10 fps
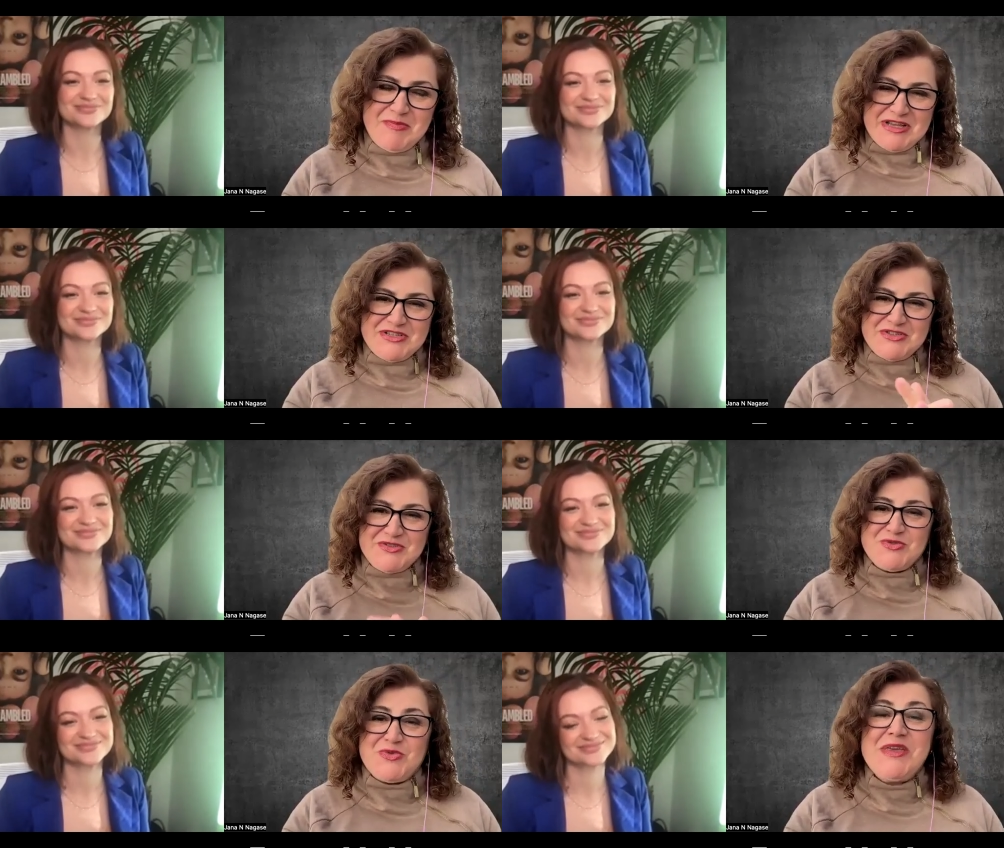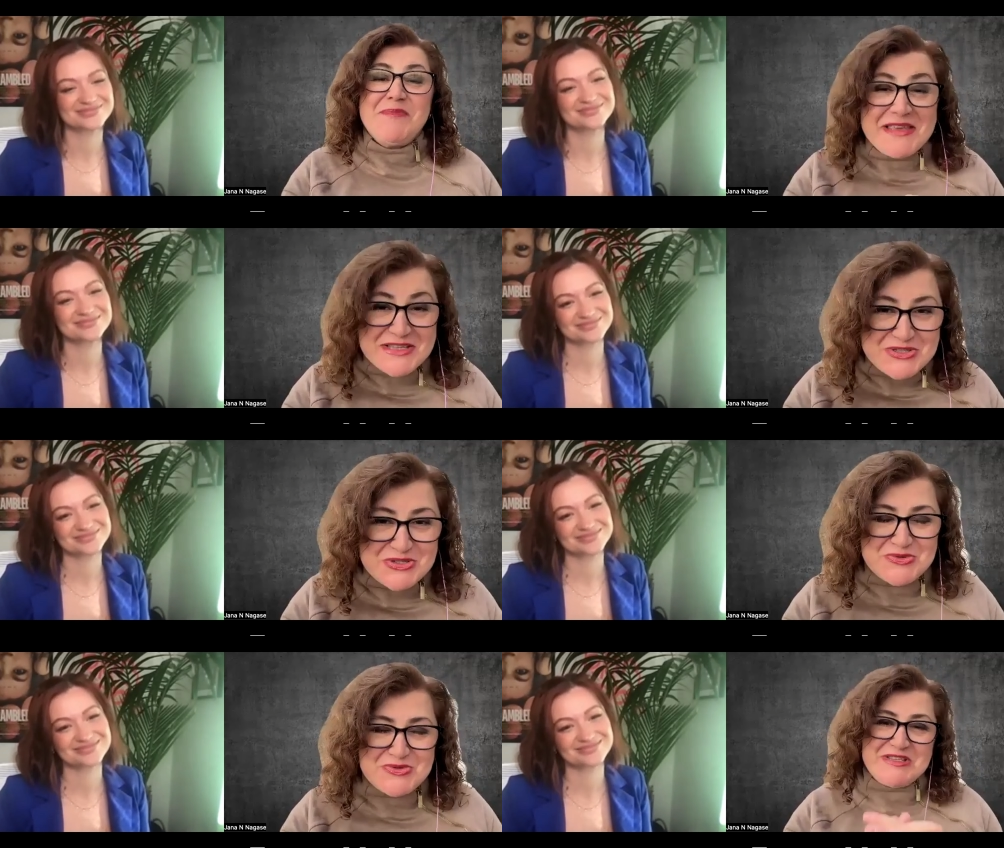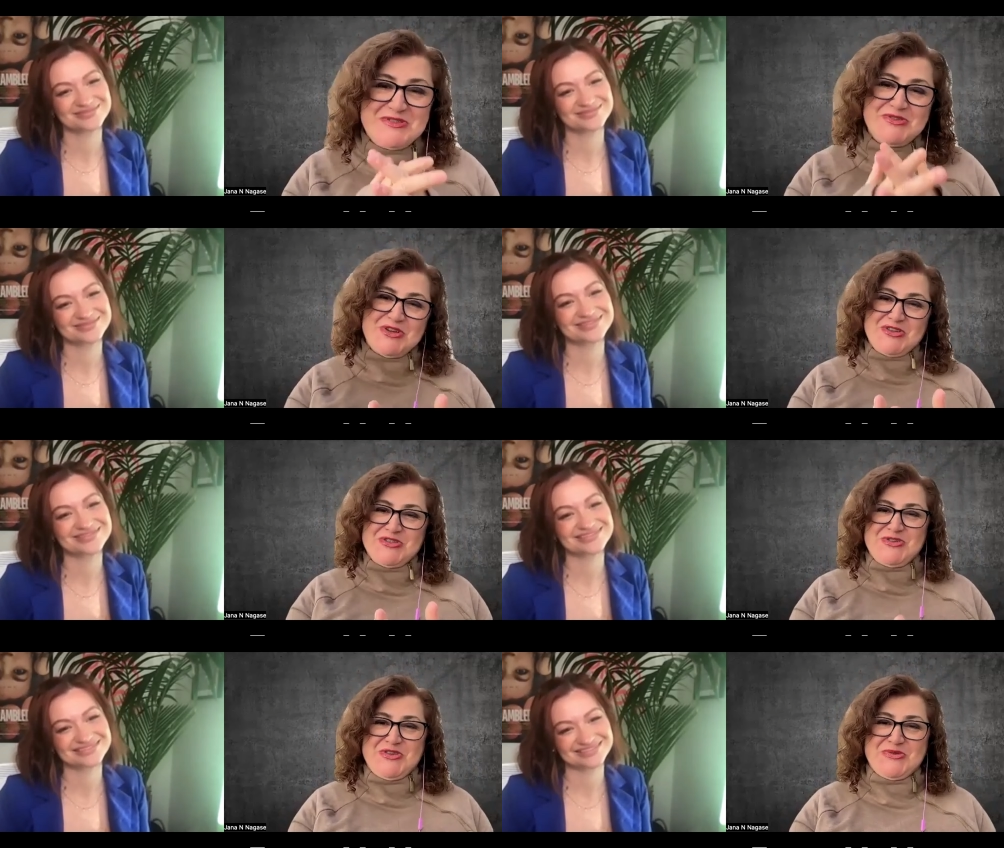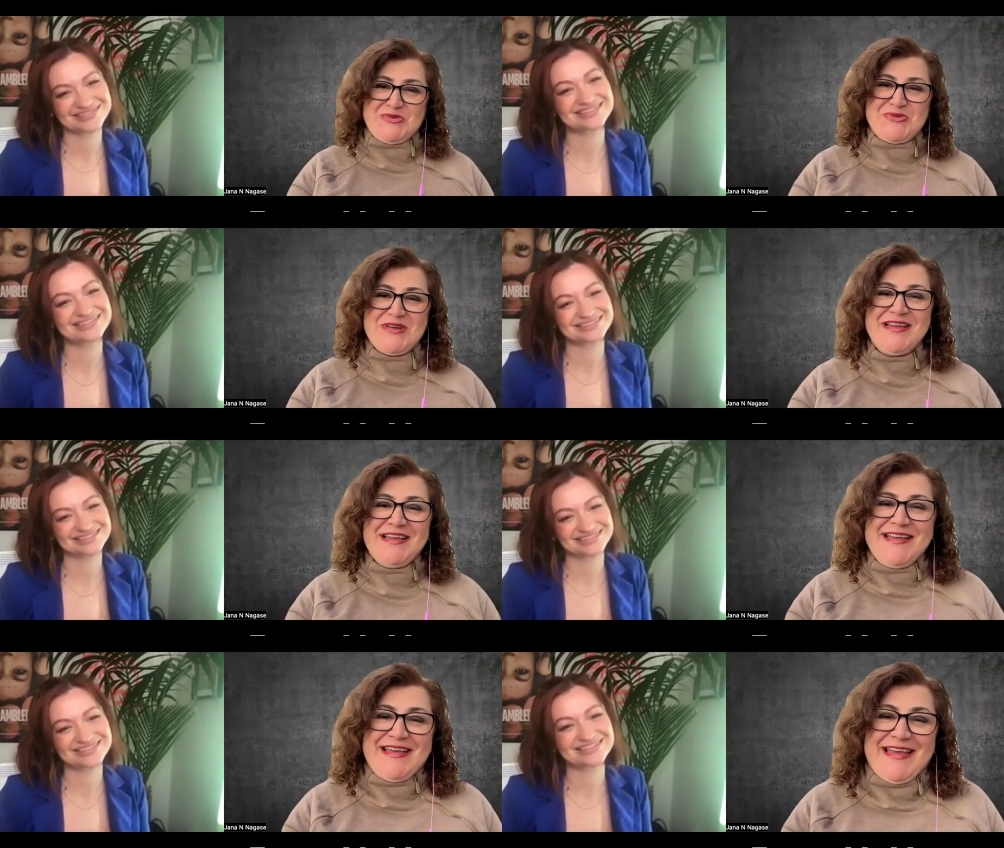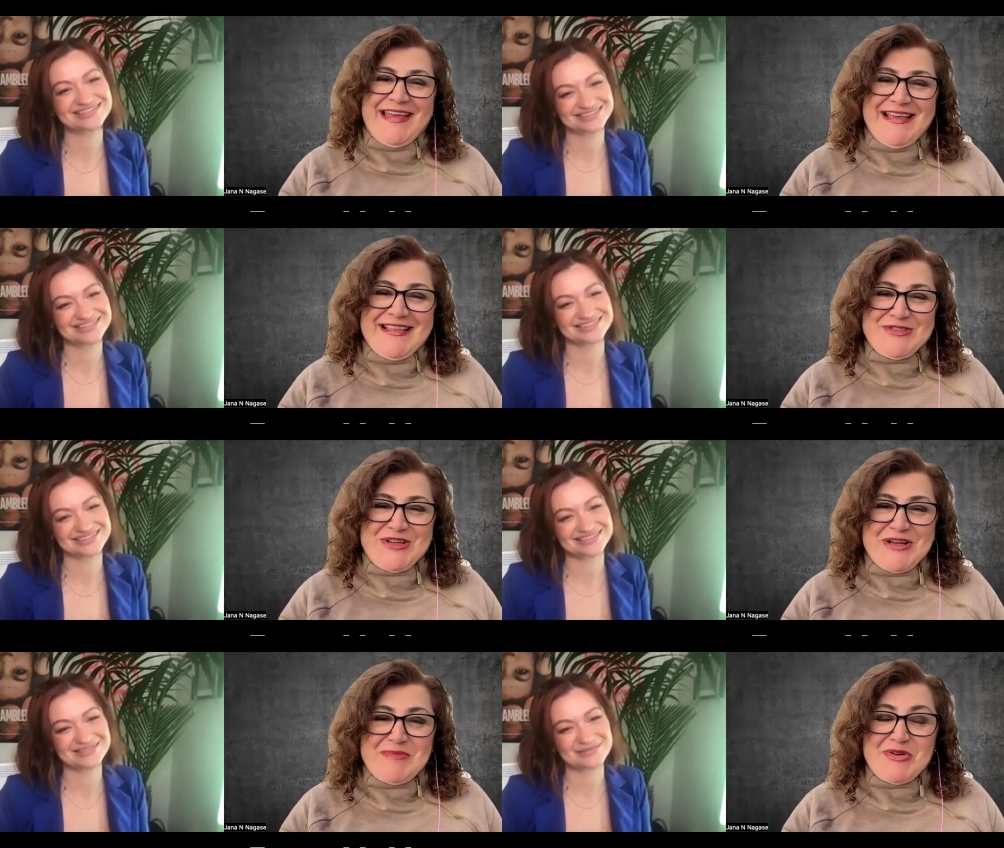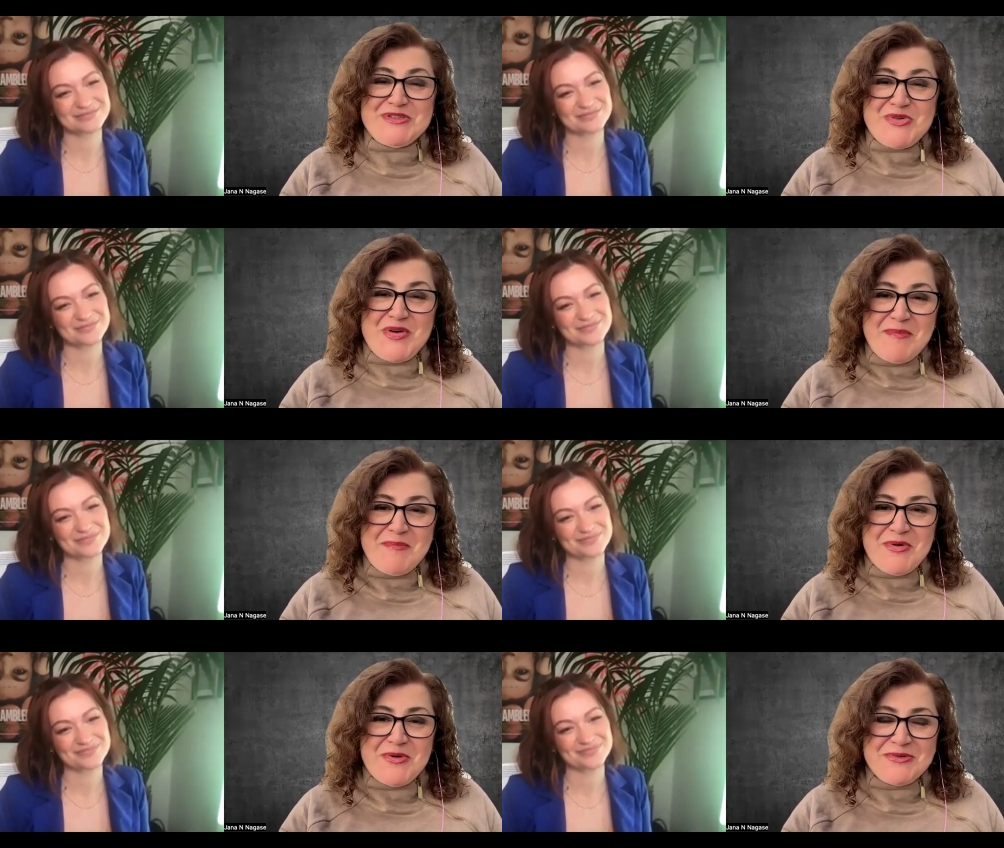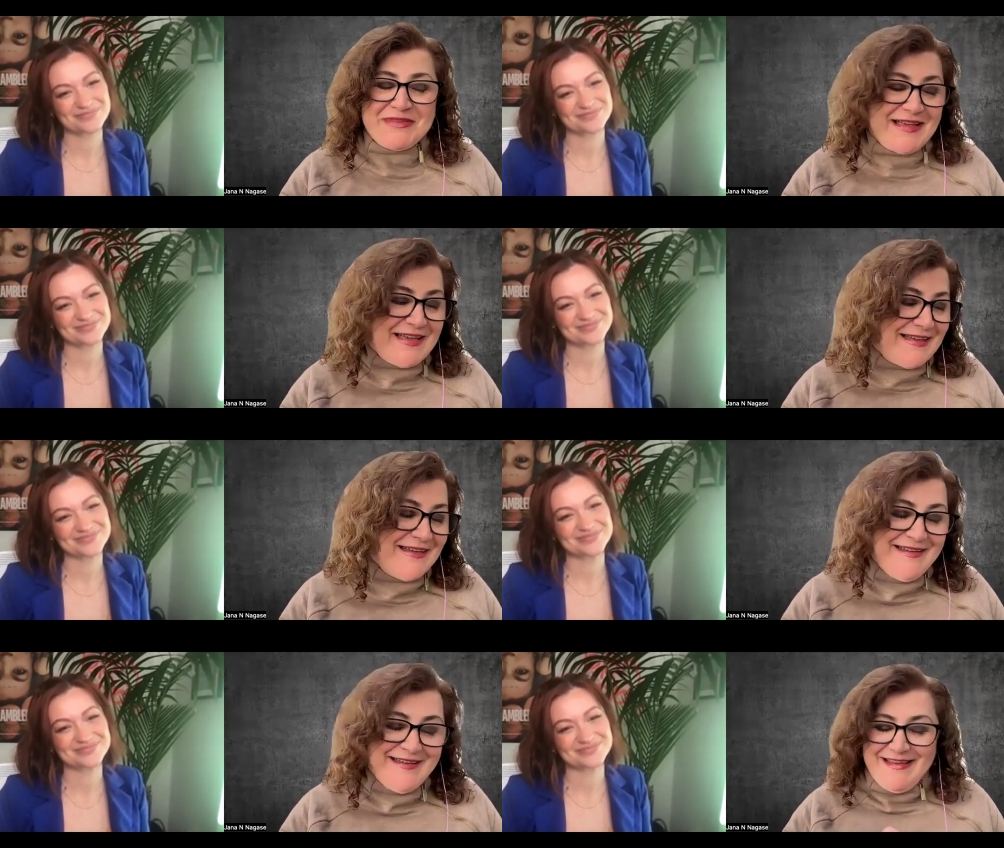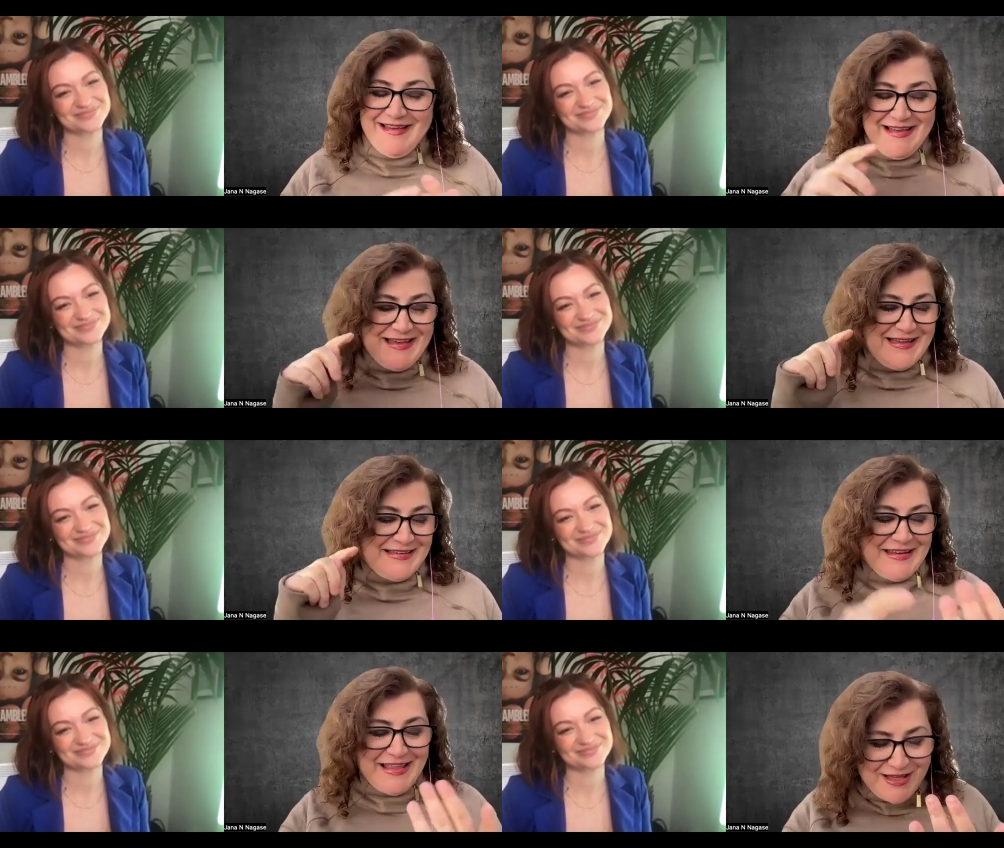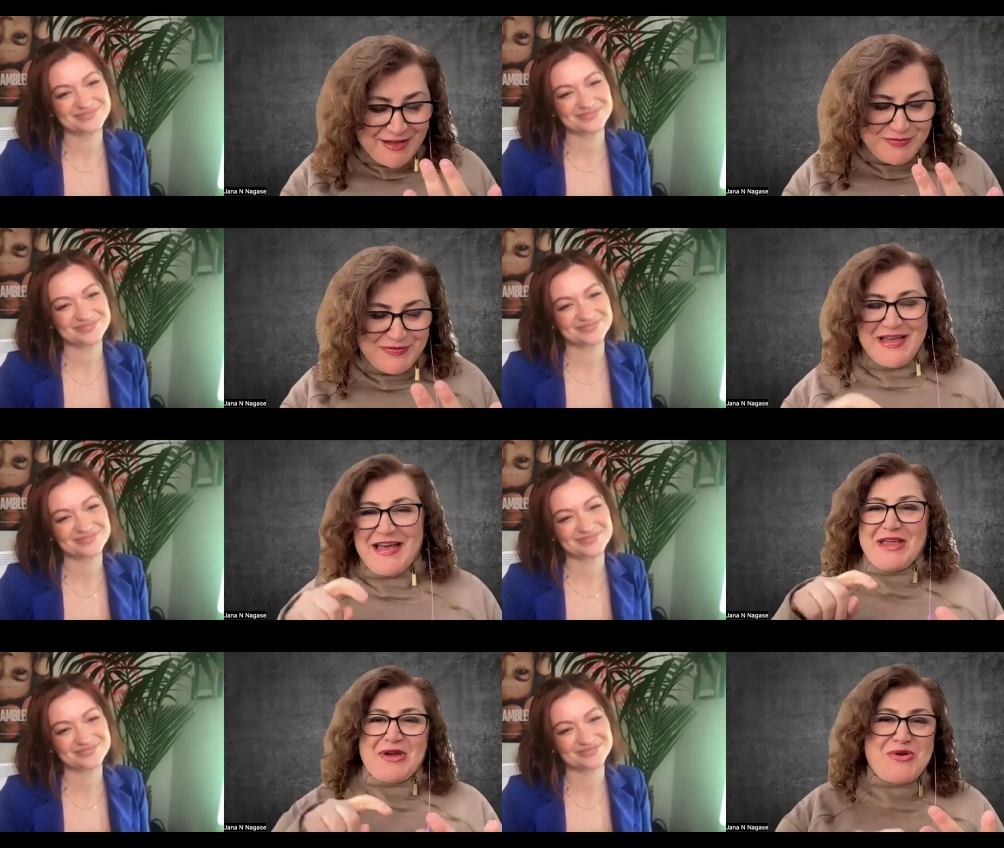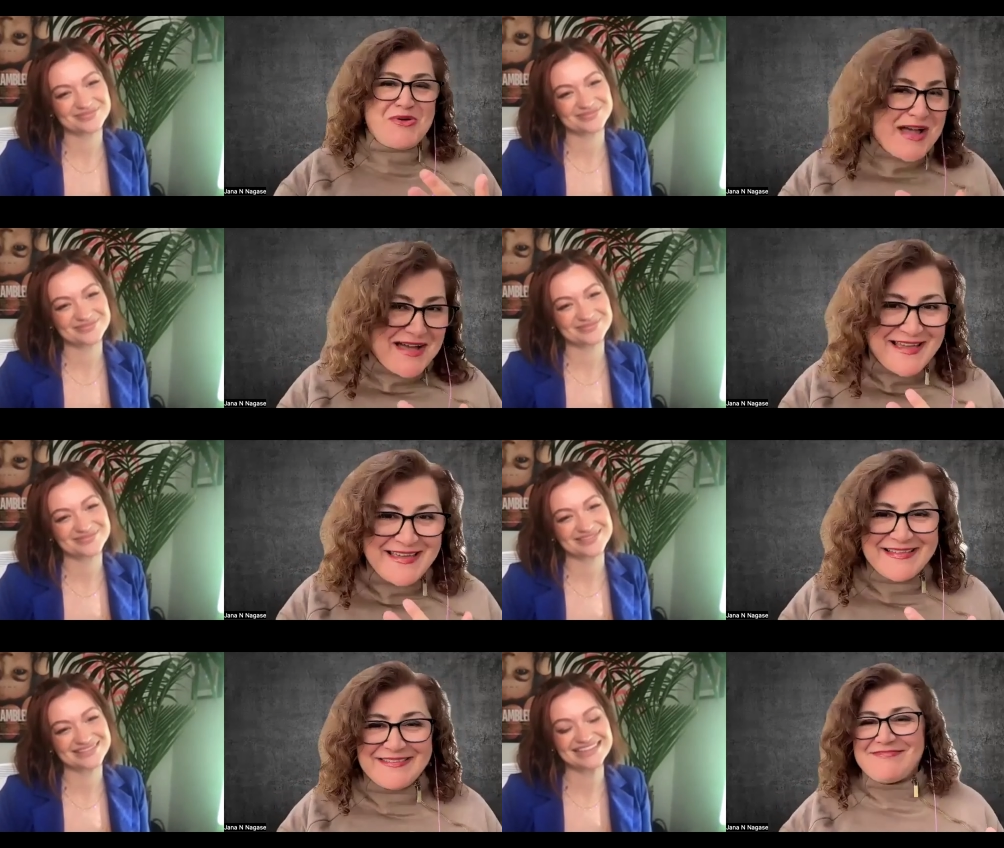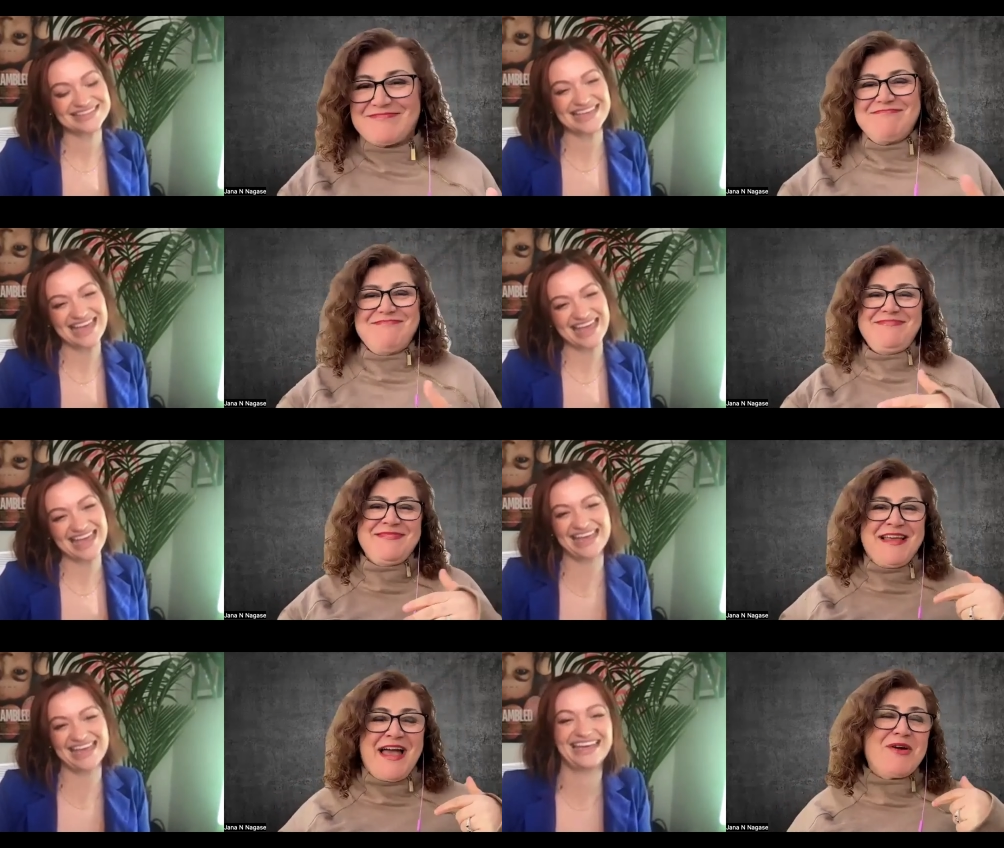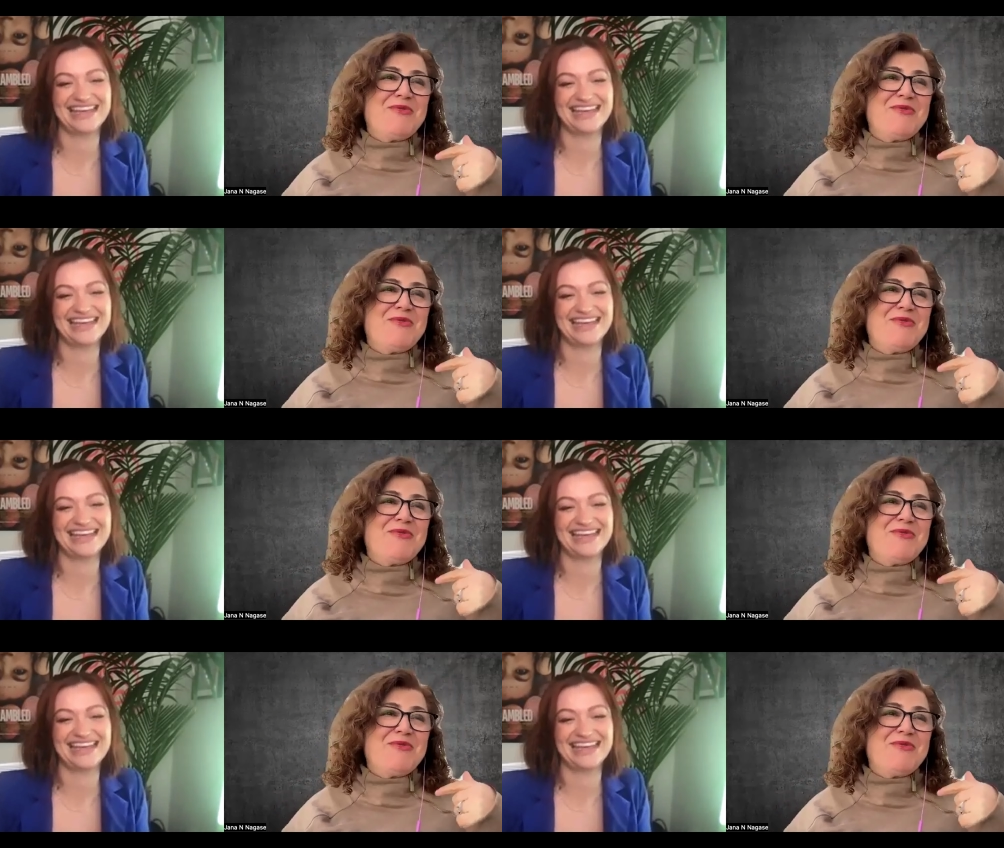Speaker 1: A pleasure to meet you and to talk to you and to talk about Scrambled that I laugh, I cry, Yay.